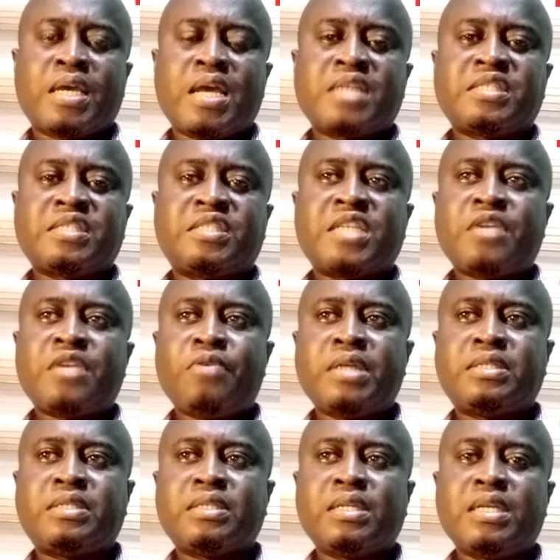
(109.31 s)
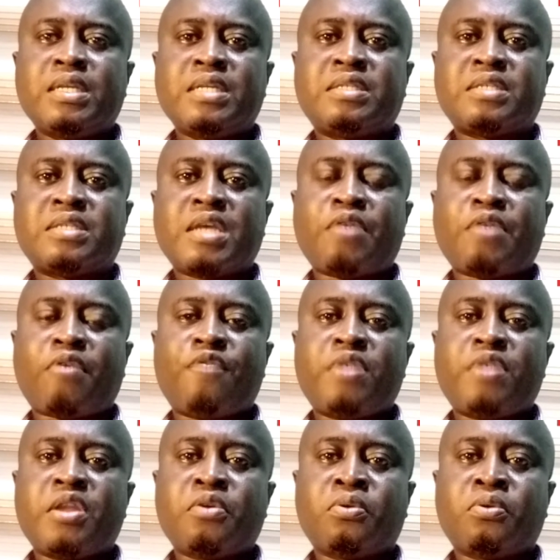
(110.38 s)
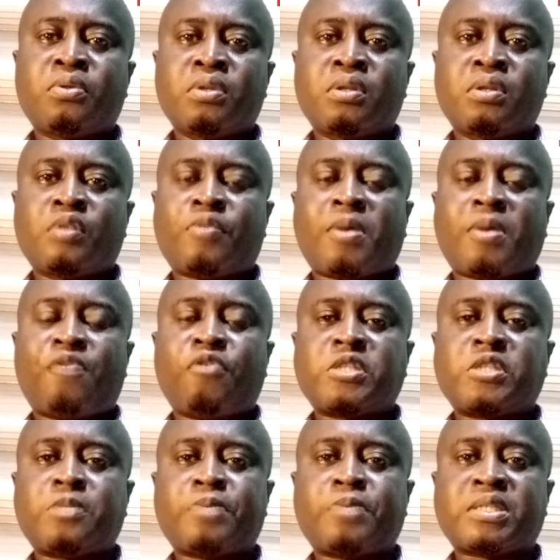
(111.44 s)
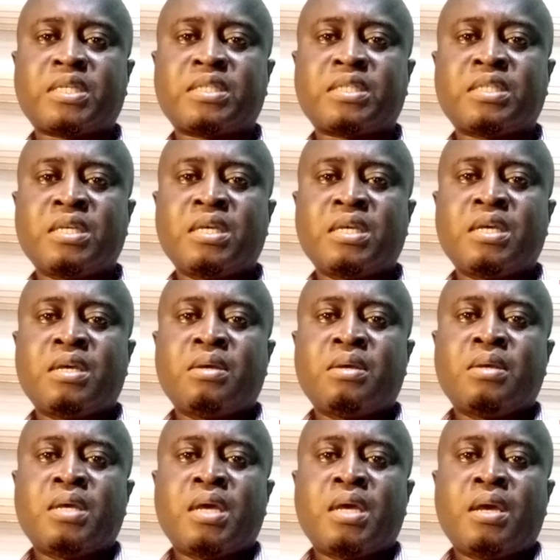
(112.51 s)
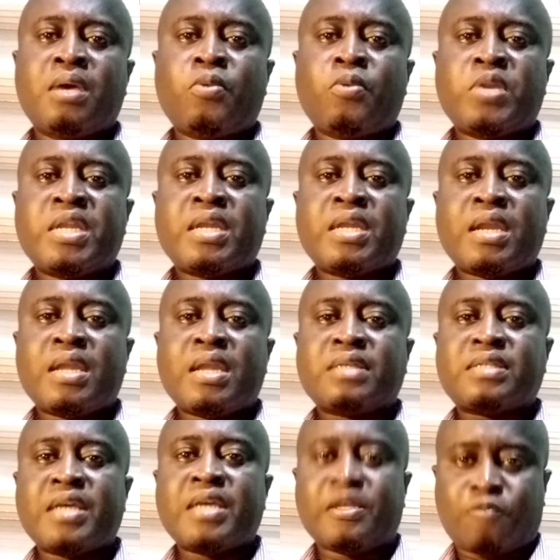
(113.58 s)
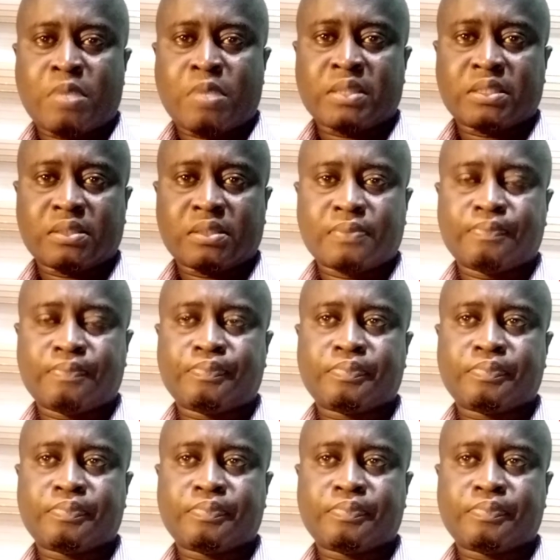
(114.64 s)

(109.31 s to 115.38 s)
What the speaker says: and generate leads and revenue of about 40% within the next 8 months.